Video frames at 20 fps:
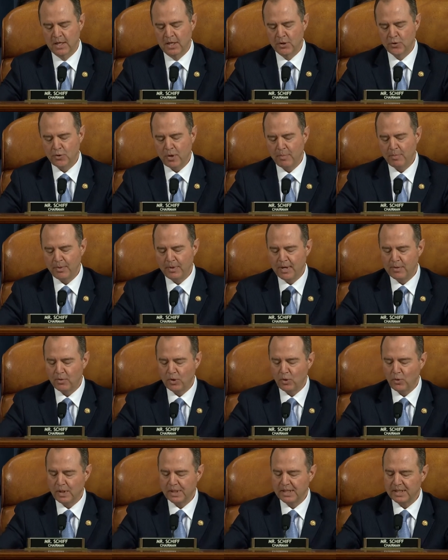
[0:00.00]
Trump then
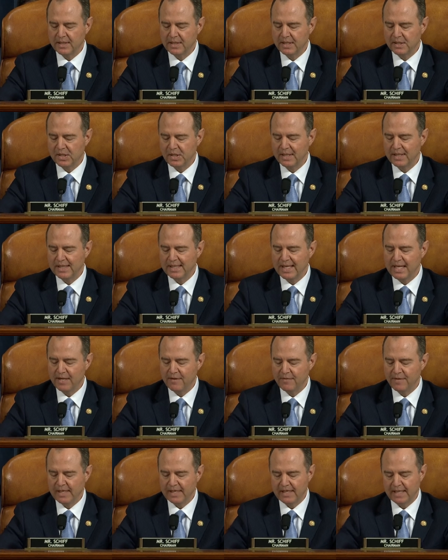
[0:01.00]
requested that Zelensky
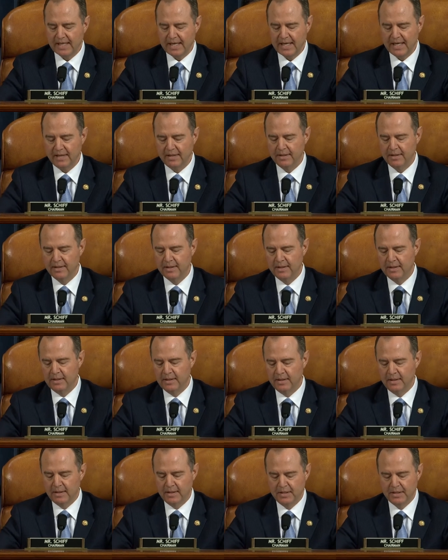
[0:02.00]
investigate
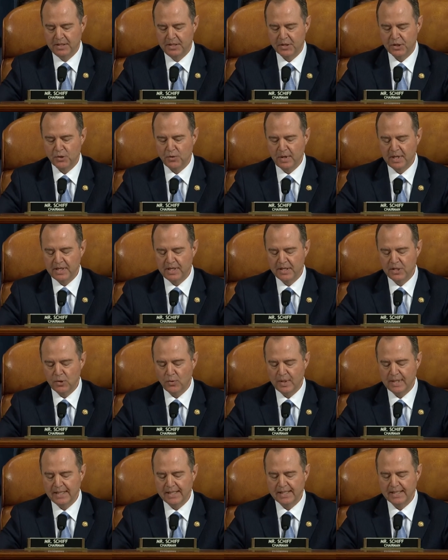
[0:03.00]
the discredited
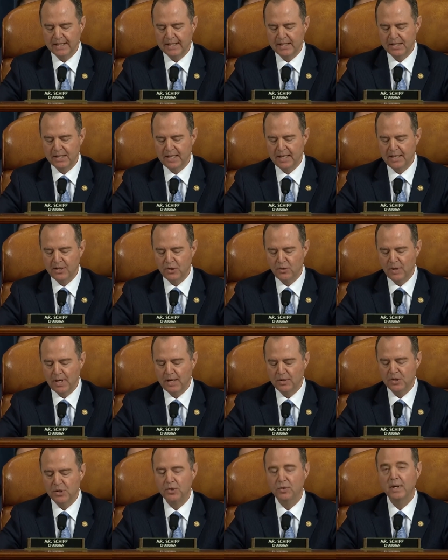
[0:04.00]
2016
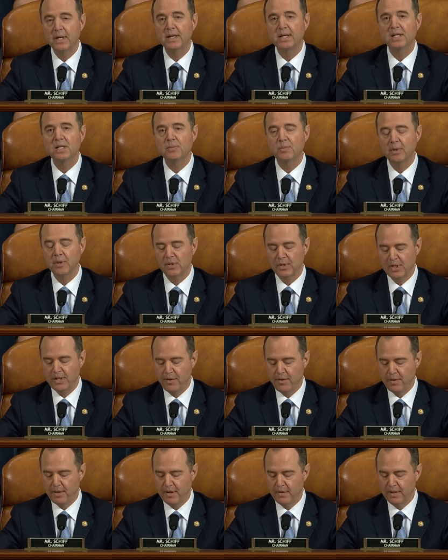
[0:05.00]
CrowdStrike conspiracy
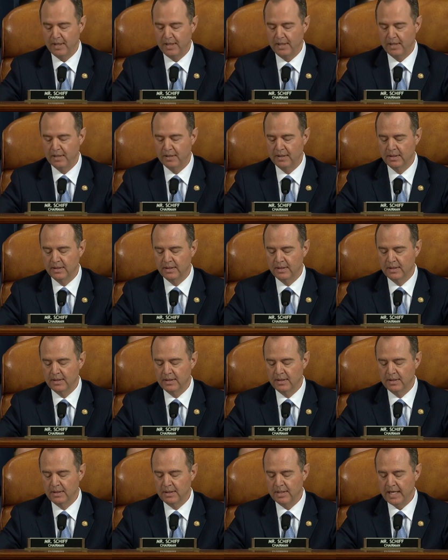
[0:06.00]
theory
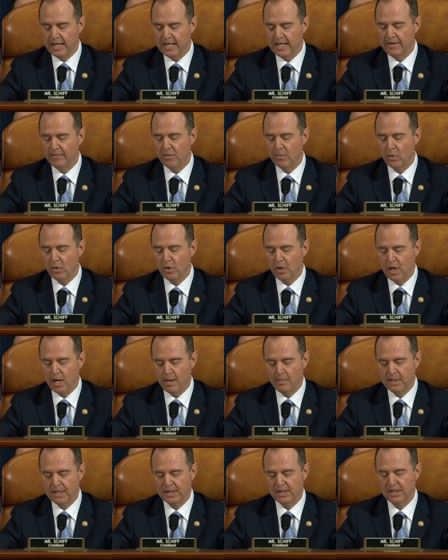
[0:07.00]
and, even more
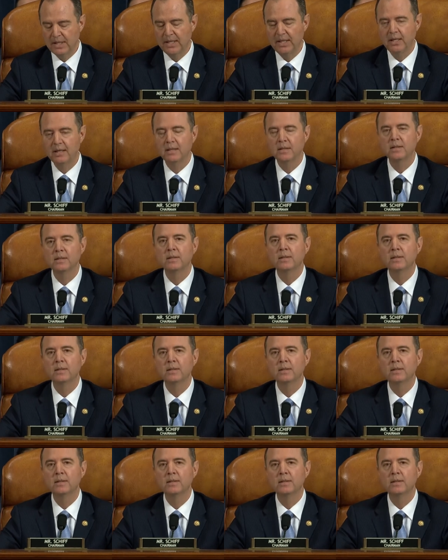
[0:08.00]
ominously,